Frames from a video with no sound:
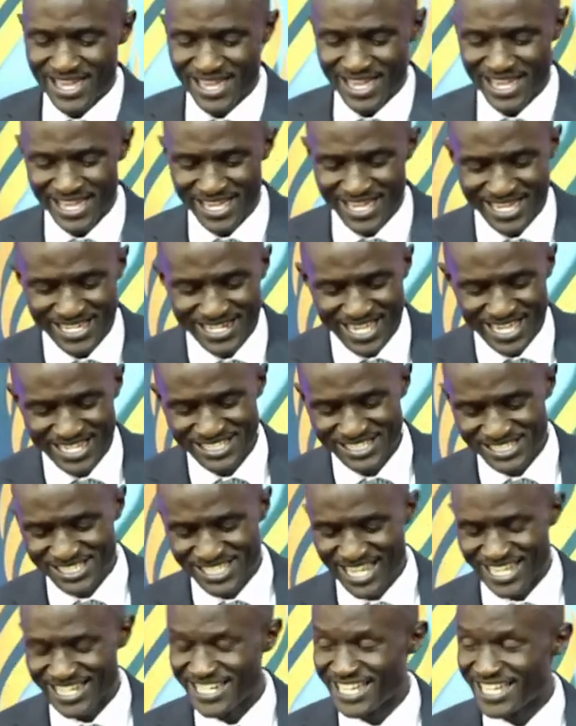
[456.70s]
And
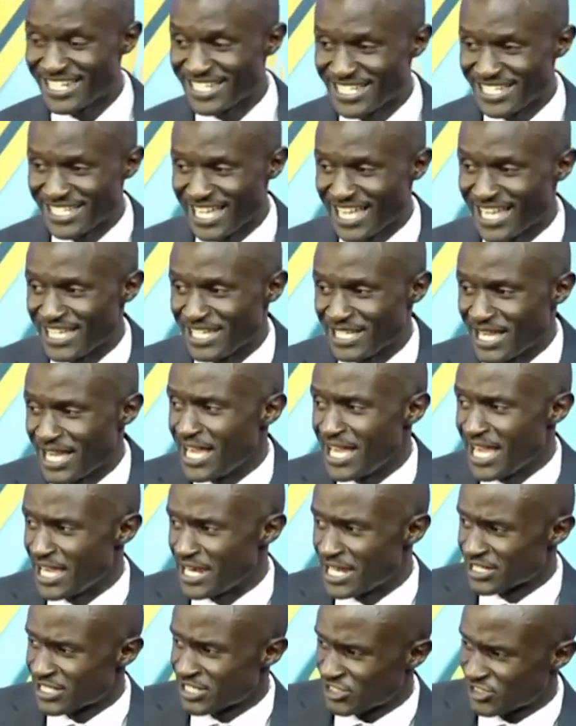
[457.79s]

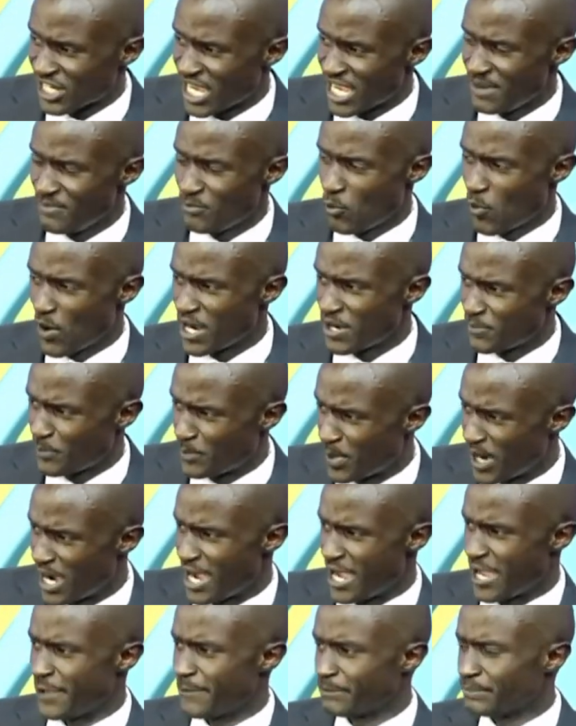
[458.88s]
as time went
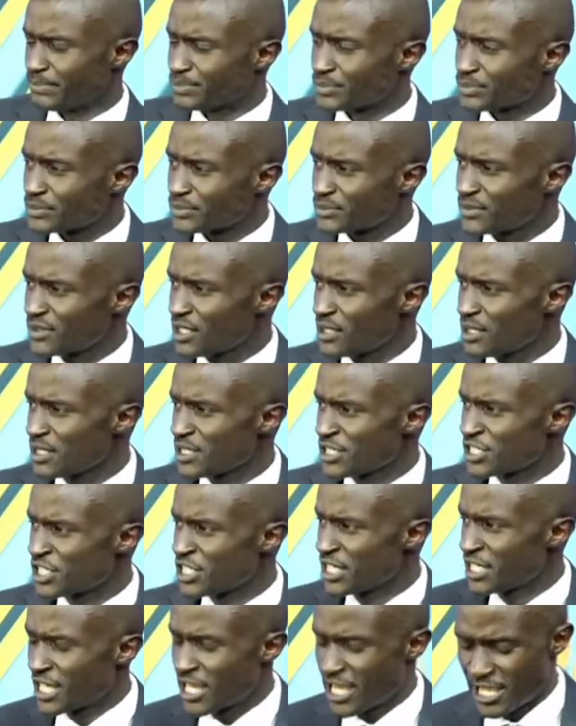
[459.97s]
by,
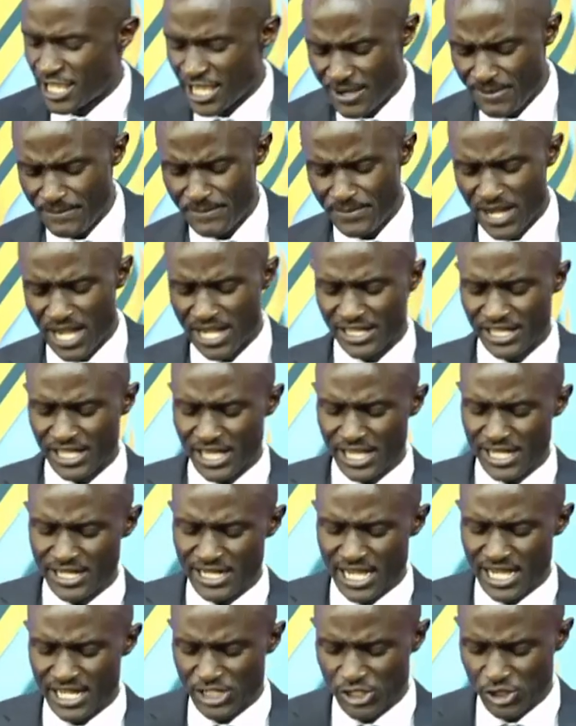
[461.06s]
she came
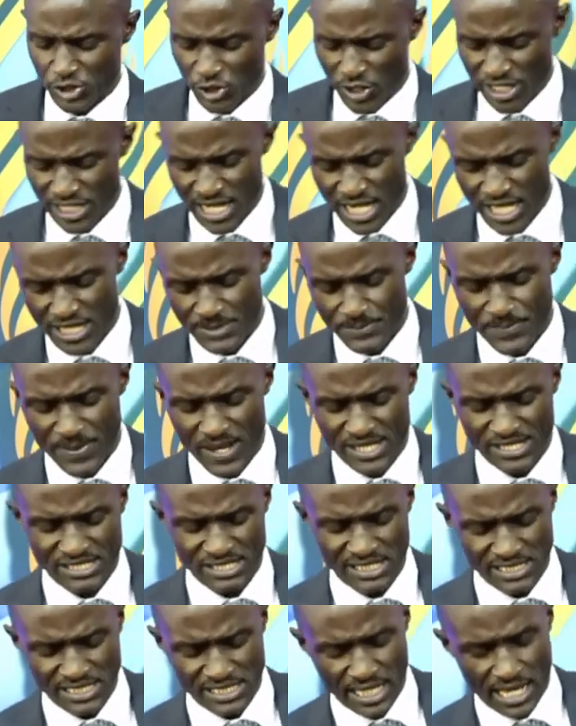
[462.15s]
again and joined other
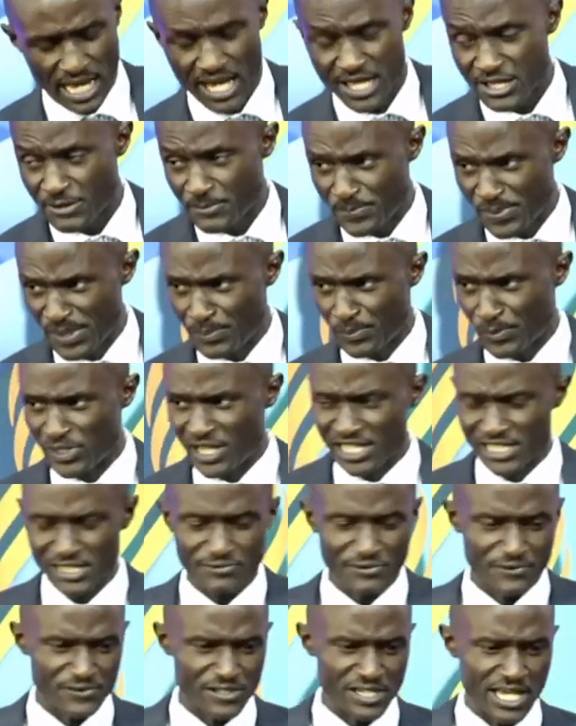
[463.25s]
pastors, other people in
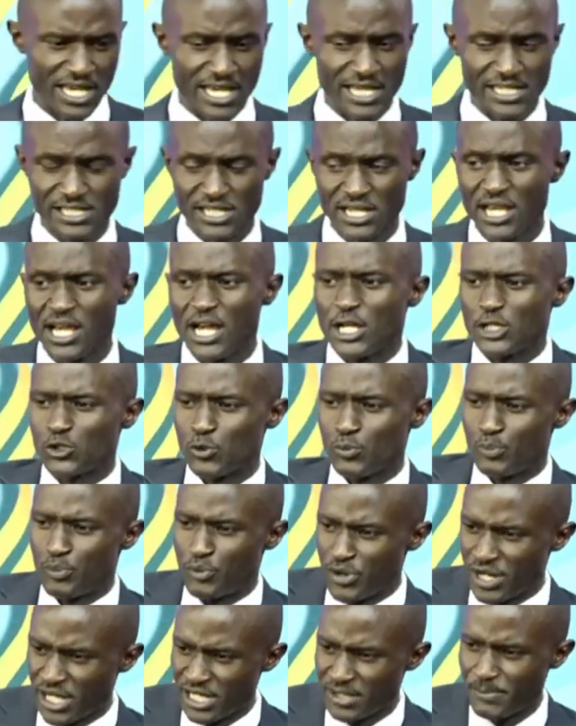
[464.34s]
1858 to
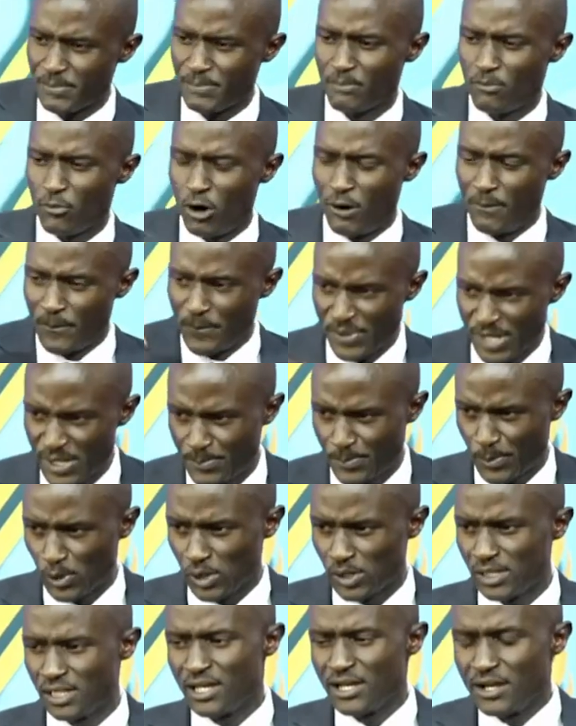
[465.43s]
bring more
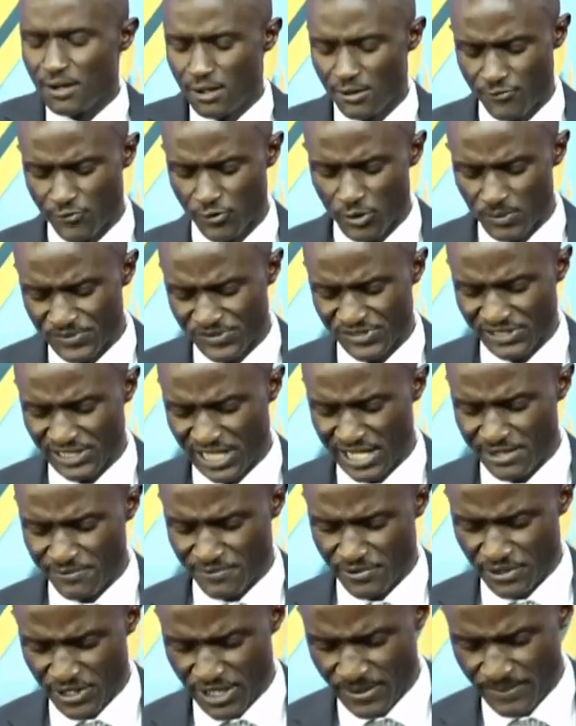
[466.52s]
people from
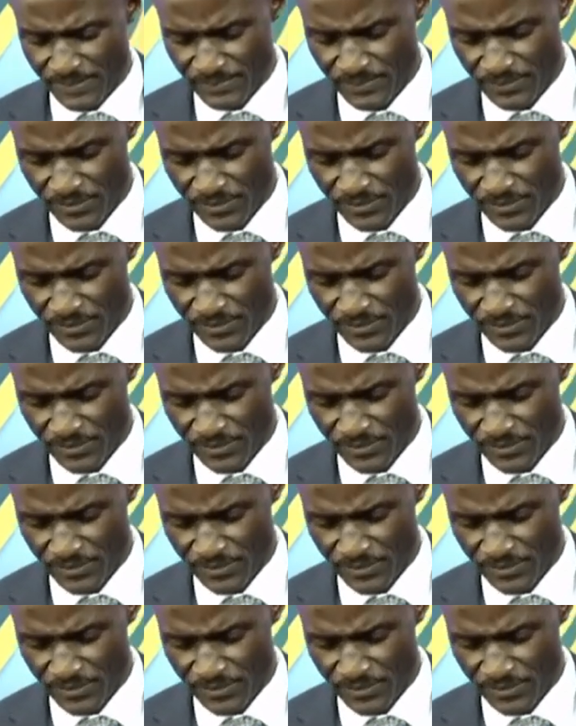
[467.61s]
slavery.